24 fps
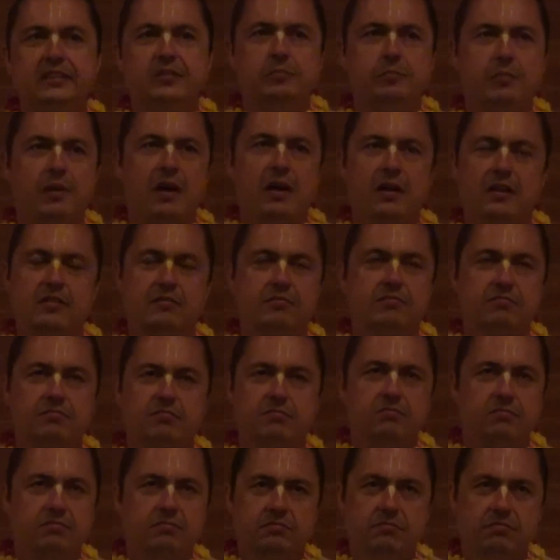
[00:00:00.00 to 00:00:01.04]
But
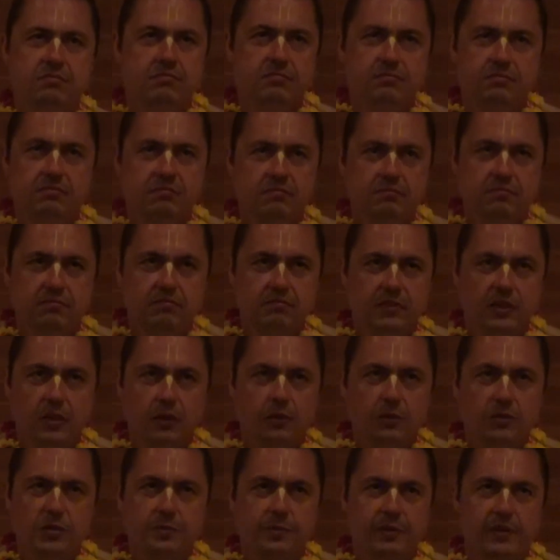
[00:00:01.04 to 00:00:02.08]

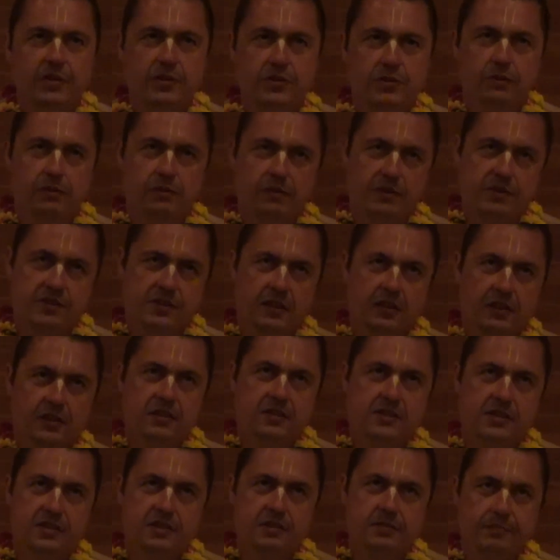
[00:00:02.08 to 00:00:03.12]
no spiritual
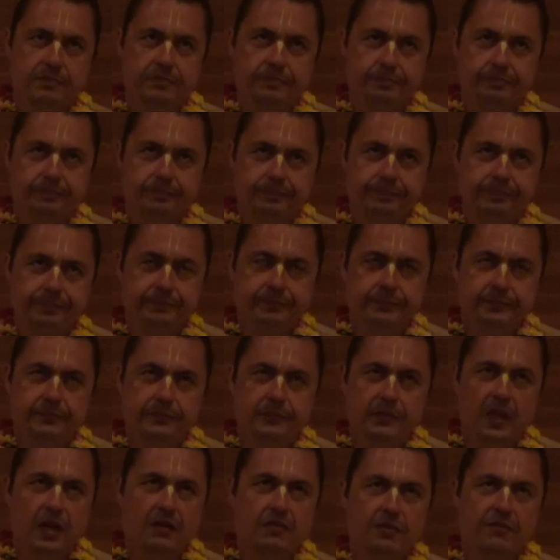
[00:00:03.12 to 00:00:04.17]
results.
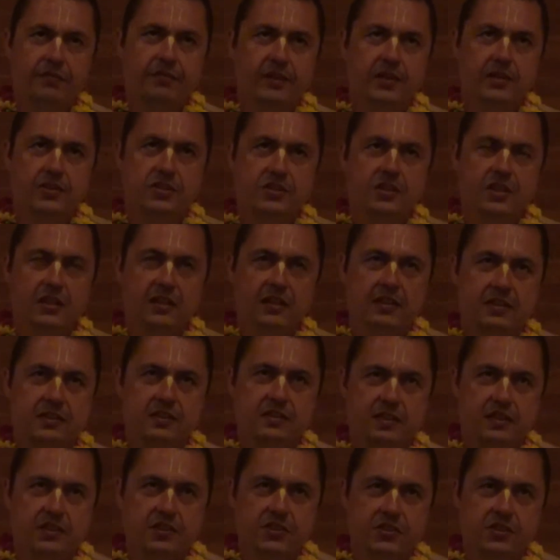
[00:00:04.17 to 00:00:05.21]
Love of Krishna,
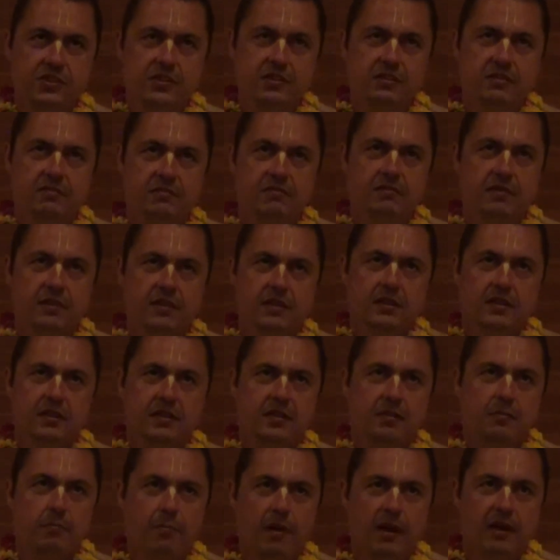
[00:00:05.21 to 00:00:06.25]
this
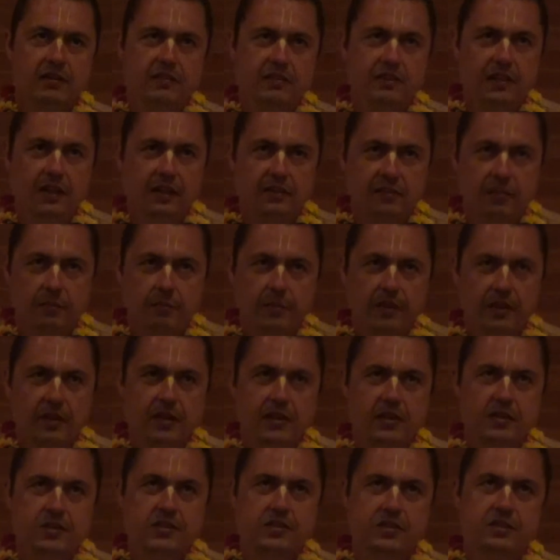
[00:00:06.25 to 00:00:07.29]
Bhaktilata
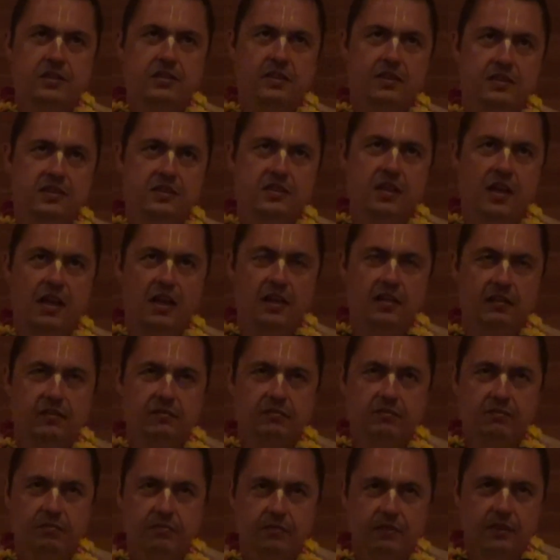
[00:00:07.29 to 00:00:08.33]
beach is not
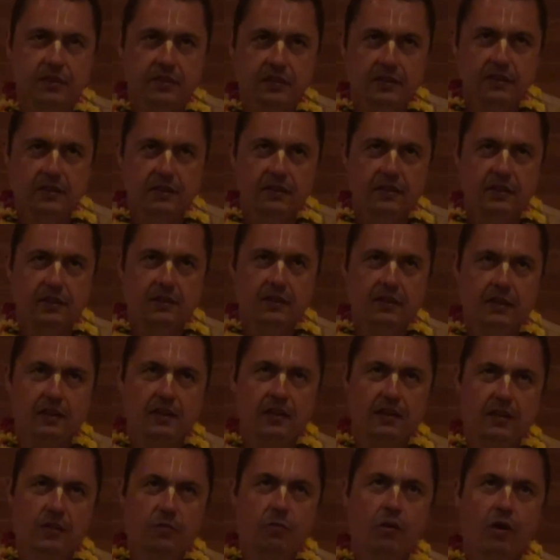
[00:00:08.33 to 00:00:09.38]

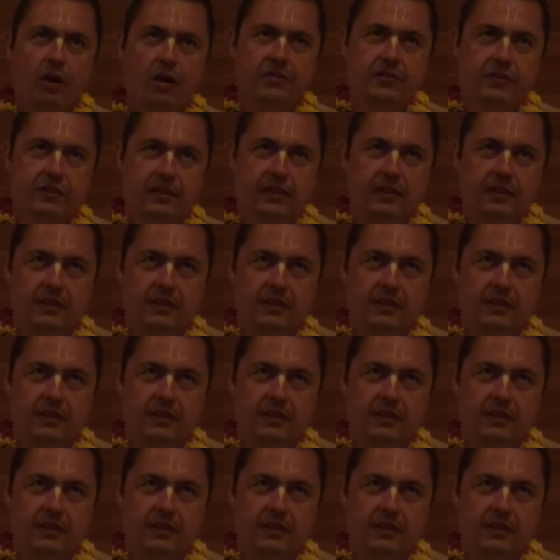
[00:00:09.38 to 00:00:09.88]
water.